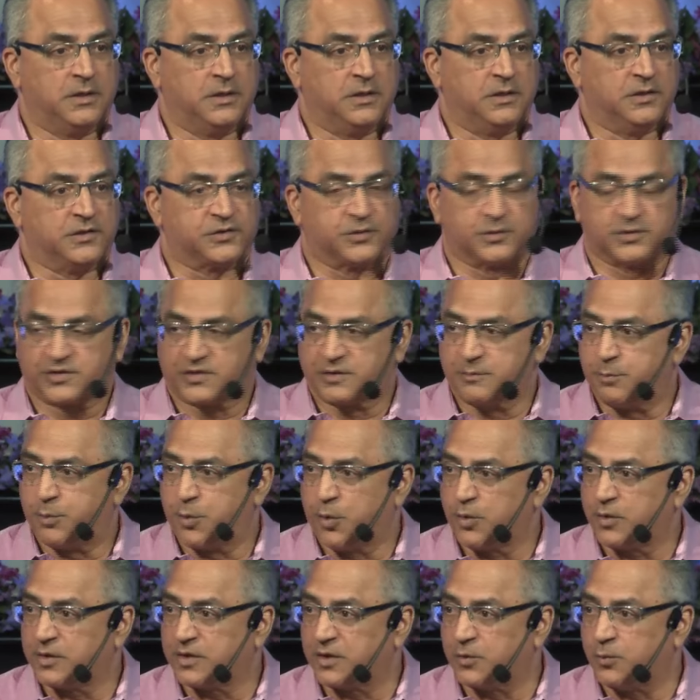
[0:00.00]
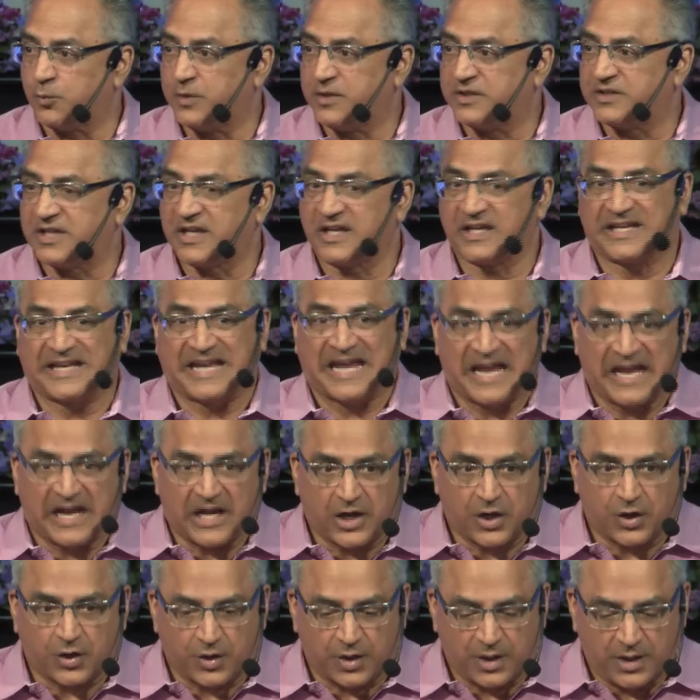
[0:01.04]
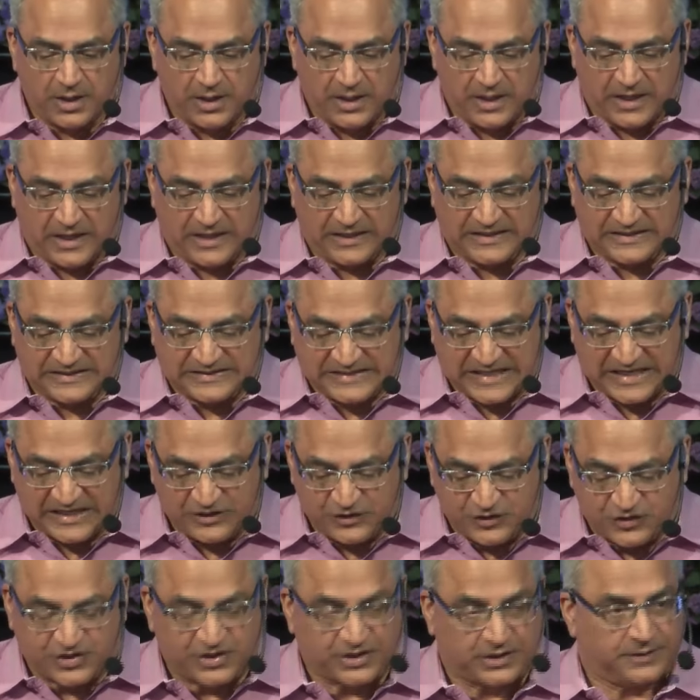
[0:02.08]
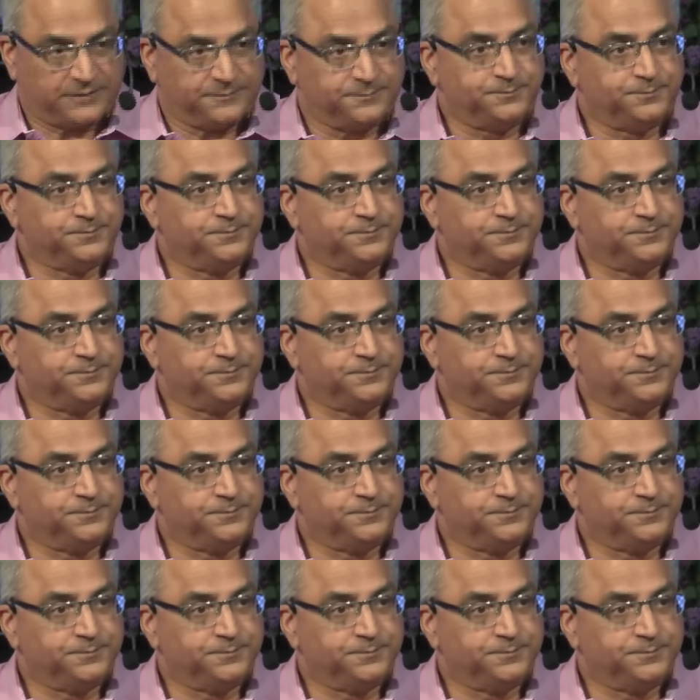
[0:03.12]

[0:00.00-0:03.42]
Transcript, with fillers: So it's important that we take care and attention